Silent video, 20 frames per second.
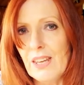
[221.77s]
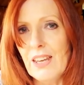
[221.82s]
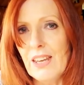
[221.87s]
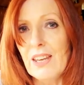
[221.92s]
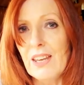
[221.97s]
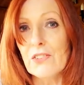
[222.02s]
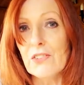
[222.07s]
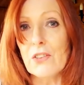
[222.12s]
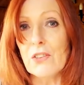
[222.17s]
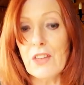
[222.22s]

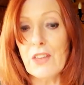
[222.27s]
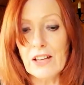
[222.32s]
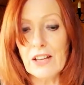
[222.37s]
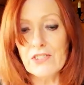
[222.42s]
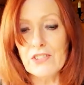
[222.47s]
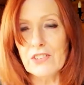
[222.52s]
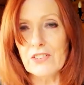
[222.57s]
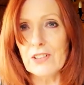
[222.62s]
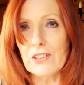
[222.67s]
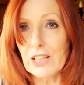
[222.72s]
So that's
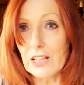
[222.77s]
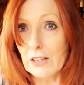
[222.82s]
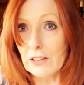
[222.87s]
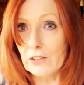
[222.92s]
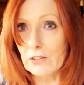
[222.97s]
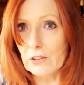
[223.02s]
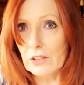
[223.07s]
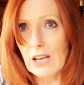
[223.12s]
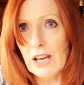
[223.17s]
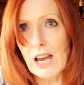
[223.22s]
just a
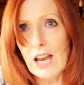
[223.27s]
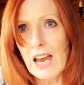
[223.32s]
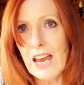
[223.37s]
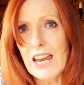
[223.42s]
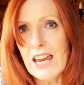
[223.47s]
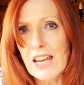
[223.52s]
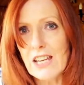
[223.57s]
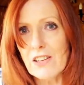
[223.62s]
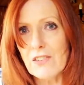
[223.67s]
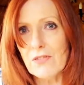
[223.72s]
little
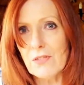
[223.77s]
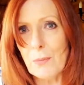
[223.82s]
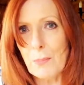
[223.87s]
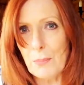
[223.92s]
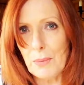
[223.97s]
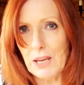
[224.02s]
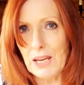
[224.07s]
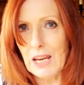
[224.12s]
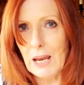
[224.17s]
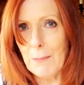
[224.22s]
hint from
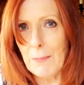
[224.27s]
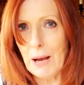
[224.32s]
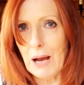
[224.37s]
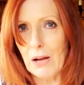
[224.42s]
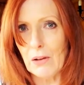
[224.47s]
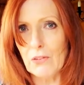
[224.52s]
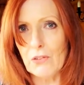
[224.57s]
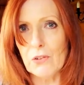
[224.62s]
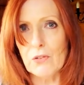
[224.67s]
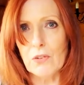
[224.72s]
me
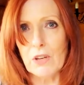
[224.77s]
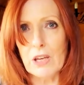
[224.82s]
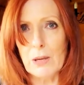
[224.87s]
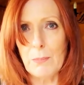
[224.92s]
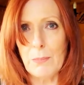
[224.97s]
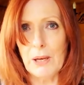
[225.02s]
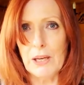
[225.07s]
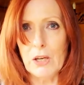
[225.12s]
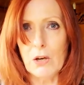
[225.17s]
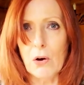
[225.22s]
about sort of
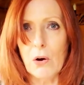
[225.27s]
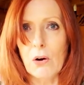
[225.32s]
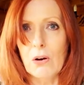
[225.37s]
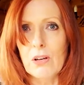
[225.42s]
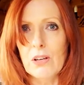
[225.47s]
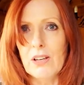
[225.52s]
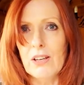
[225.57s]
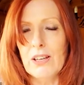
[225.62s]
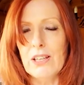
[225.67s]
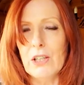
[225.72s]
keeping your
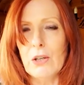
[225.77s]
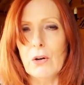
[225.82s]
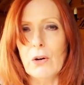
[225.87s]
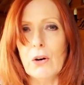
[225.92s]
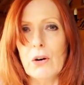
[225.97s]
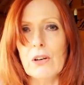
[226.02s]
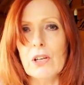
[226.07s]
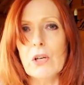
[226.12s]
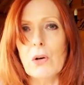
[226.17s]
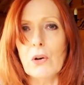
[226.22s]

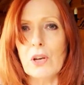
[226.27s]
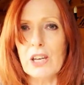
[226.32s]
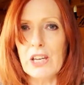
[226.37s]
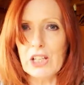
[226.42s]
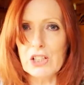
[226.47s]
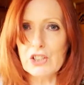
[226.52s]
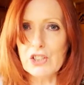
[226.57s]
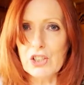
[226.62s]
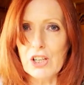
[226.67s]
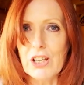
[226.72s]

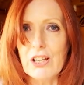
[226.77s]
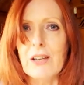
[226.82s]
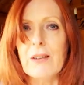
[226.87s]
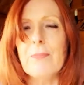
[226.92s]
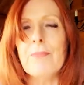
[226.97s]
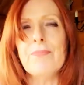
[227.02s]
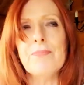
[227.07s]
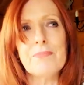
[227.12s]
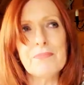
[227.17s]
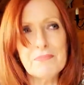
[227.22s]
kitchen
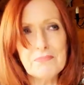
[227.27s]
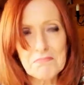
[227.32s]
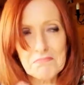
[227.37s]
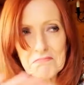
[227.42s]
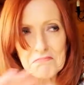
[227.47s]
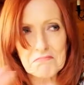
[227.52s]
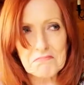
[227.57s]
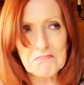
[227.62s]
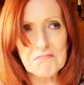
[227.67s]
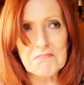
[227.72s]

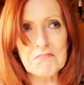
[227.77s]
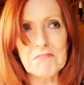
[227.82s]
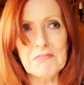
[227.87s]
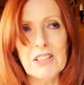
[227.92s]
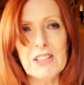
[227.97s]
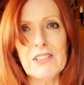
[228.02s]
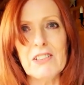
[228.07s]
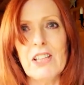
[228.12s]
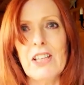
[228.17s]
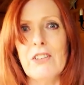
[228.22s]

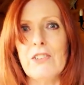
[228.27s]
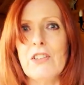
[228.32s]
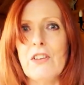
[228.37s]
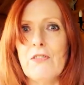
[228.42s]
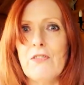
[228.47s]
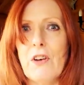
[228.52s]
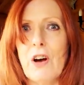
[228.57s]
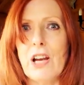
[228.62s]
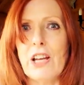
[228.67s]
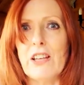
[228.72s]

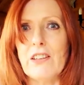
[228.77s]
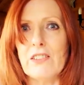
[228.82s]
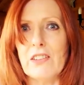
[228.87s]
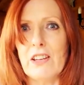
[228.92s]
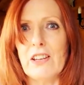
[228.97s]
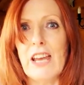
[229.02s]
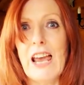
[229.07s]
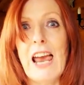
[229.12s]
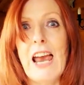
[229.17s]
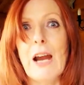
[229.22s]
defined
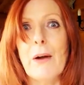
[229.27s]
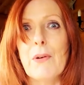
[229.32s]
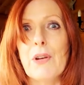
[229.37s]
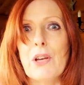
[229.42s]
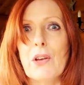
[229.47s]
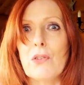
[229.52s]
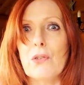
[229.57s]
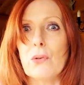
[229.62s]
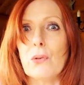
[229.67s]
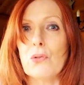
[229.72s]
to
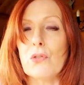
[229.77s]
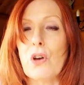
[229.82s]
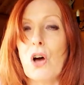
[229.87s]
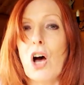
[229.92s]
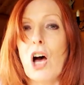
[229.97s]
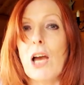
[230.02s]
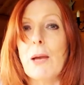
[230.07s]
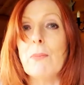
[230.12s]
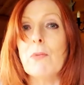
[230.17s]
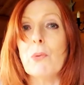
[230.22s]
areas or
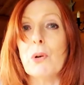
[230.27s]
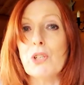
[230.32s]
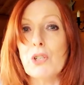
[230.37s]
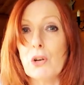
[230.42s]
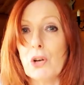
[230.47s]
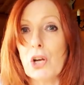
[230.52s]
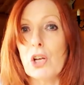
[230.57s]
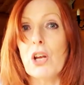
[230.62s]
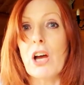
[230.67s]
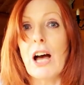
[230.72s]
times when you're
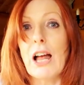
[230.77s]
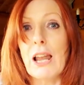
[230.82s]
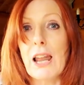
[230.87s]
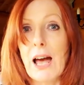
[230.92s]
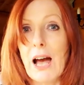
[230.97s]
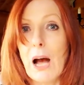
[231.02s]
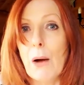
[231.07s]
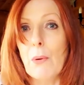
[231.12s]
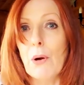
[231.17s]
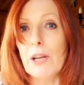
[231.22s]
going to
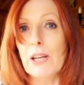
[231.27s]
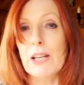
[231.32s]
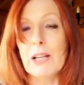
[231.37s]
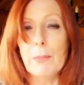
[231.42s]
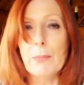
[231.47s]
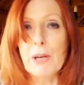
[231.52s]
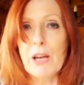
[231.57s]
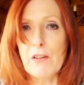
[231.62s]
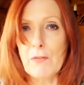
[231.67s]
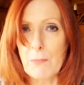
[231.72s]
allow a little
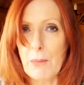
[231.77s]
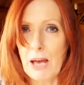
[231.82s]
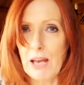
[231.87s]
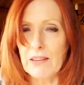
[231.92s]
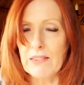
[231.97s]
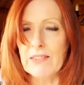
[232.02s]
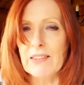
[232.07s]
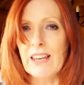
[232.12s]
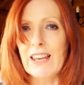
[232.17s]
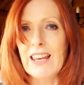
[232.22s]
bit of
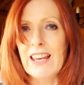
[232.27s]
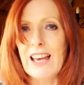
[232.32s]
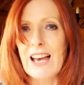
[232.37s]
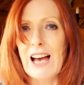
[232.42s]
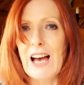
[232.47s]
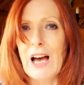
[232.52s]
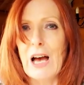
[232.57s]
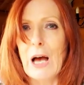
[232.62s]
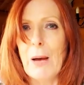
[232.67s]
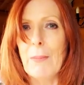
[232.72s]
mess
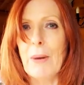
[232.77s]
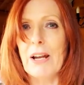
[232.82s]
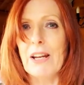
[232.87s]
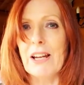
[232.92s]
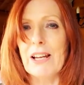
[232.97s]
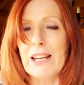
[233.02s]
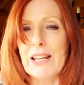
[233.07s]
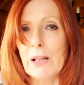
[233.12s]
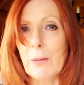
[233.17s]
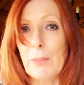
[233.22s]
and a
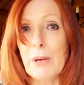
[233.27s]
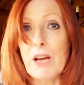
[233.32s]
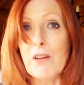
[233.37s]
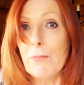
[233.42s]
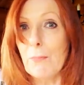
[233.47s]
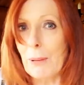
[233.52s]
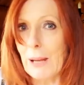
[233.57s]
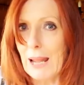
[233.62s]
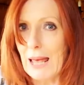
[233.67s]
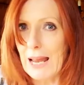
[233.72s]
little bit
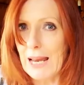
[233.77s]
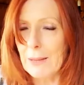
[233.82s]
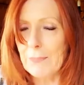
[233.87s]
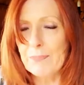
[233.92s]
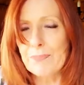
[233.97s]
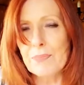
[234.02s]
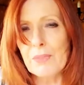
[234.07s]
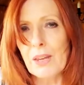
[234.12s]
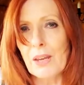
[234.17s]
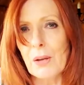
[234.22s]
of play
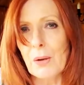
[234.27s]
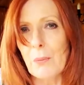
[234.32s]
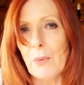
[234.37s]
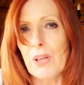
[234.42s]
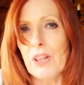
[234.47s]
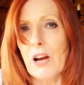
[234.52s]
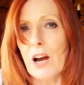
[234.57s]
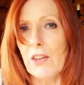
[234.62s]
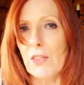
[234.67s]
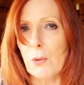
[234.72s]

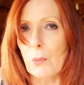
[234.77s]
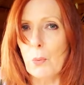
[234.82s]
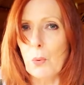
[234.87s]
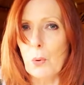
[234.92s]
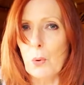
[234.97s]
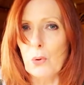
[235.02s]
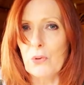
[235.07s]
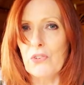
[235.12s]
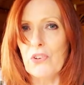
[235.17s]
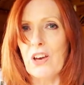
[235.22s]
with either
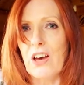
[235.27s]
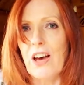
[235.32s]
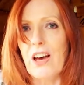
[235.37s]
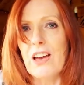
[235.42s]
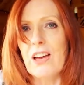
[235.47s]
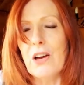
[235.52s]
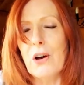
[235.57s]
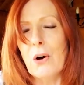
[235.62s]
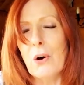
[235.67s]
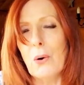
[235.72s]
water
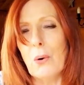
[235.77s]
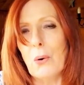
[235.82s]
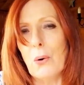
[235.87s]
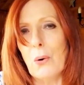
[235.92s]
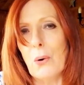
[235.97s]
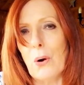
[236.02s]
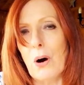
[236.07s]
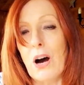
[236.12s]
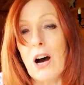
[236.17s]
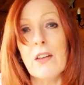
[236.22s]

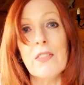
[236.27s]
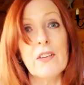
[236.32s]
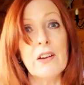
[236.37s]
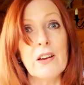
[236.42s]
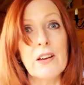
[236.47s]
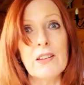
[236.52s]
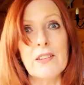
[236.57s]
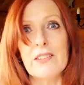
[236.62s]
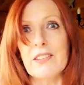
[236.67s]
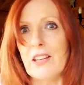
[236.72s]
or
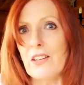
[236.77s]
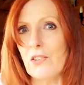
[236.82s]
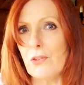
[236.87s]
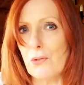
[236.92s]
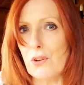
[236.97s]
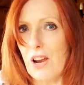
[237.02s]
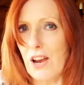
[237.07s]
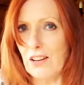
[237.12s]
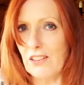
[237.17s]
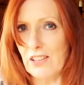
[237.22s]
other
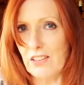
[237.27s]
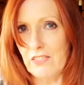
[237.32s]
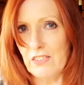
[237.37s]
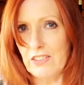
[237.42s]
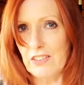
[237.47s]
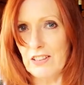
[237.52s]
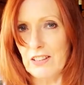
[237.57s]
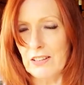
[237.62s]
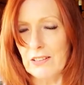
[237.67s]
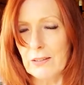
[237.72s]
sensory
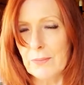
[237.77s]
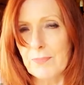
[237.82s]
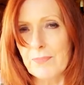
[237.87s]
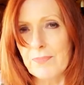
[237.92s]
activities.